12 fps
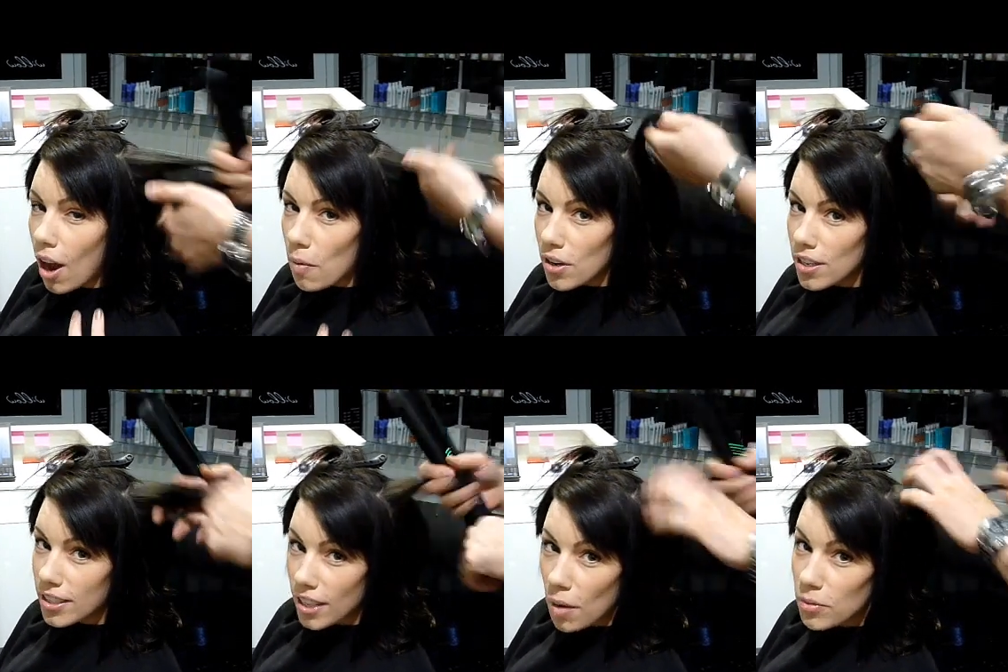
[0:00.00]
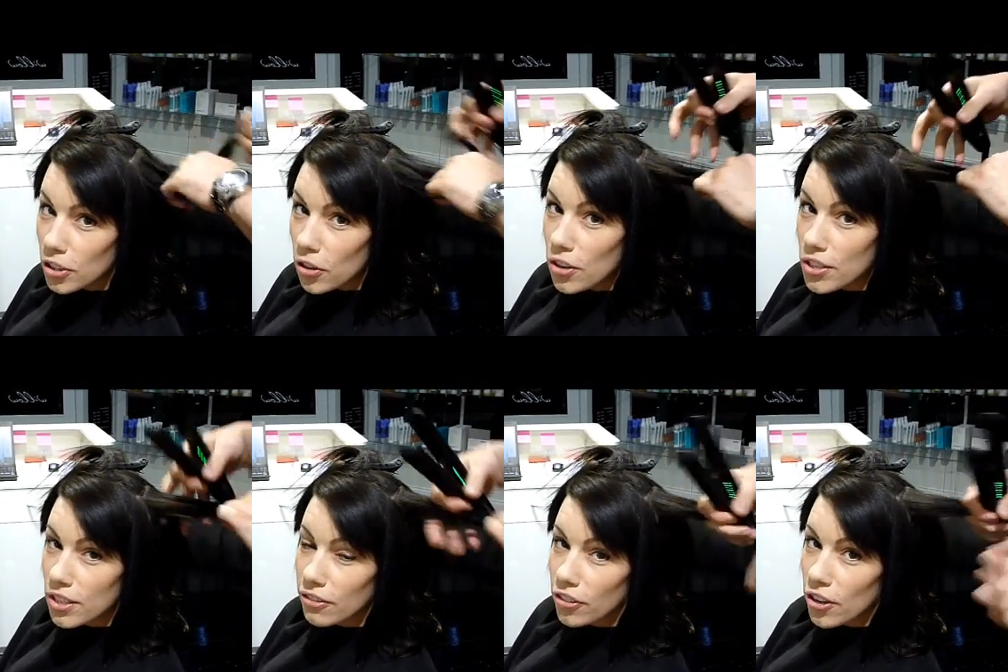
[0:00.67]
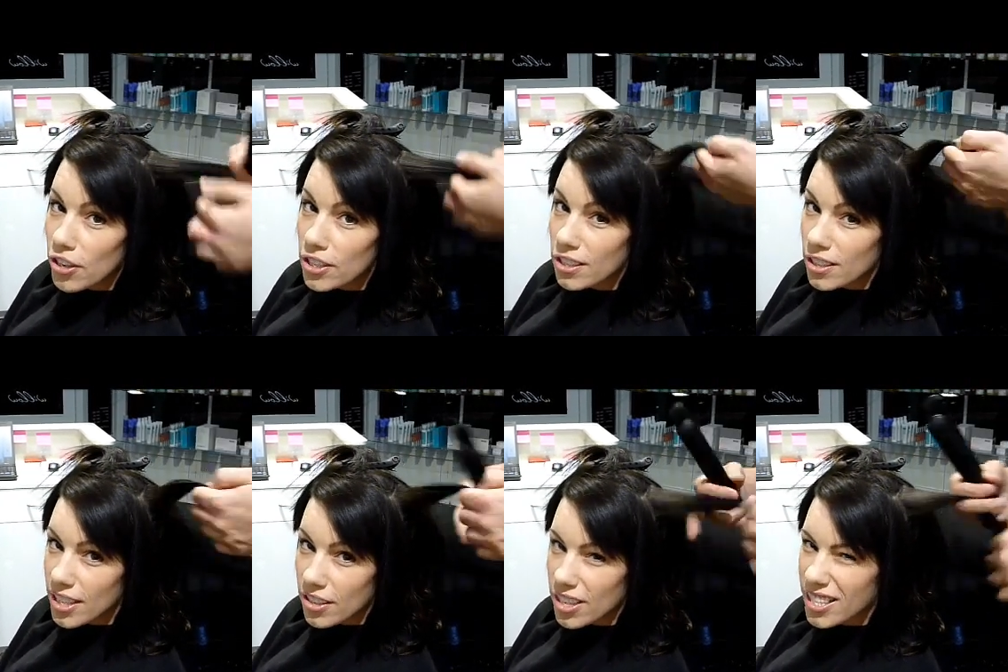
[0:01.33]
I wanted to come to Kosta first
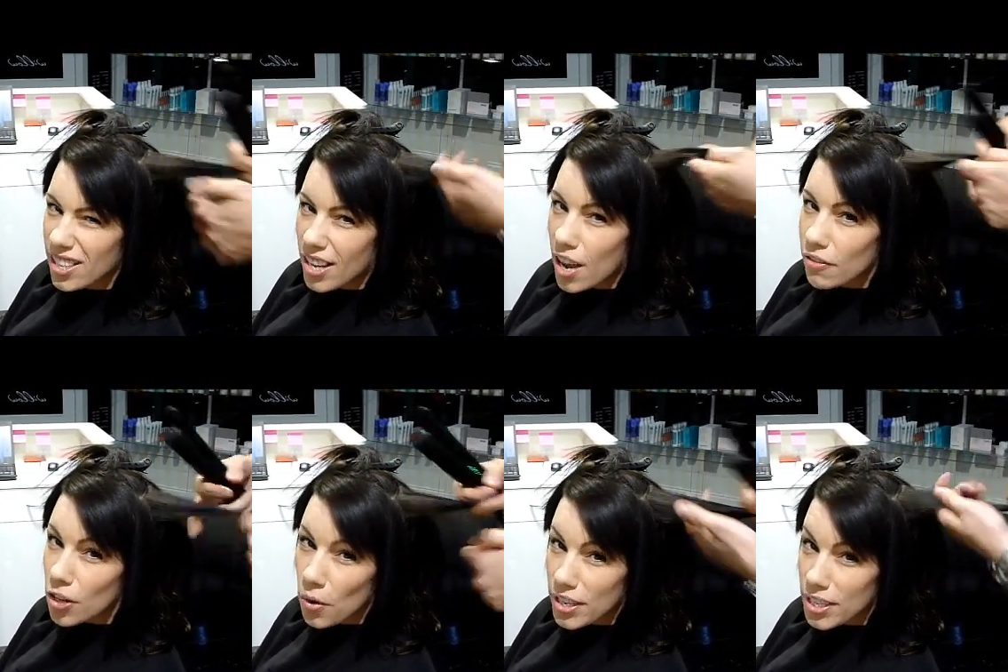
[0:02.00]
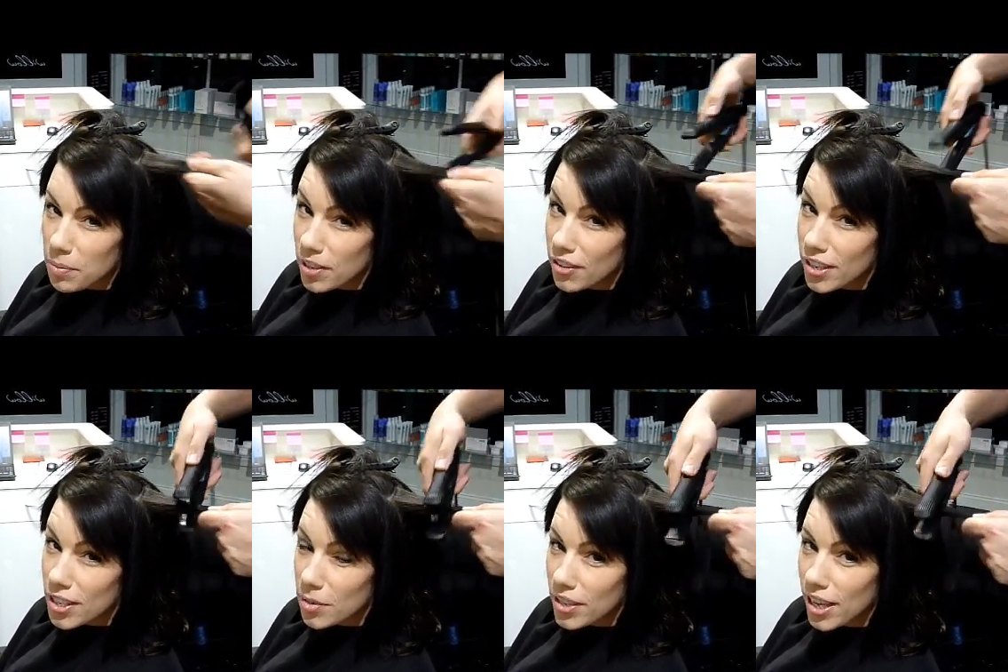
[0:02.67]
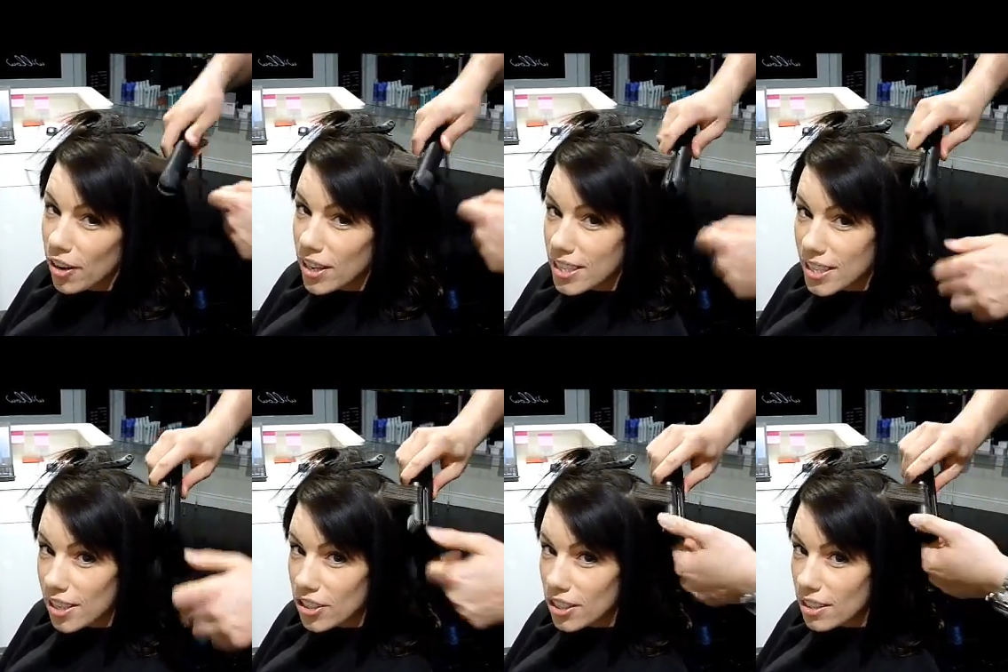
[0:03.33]
because, as I said, I have no experience with hair
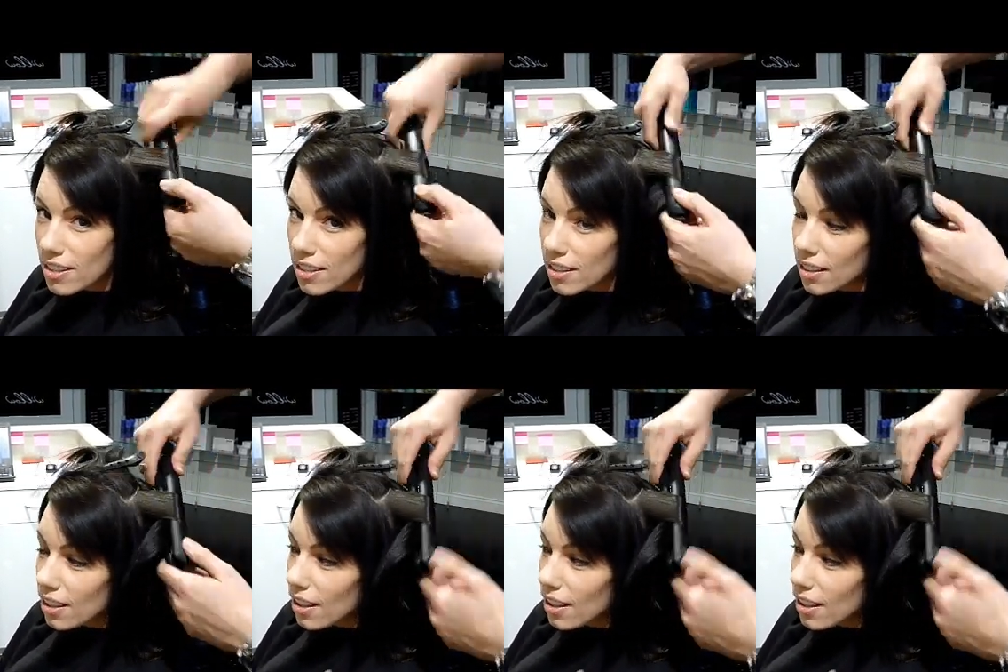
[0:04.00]
extensions.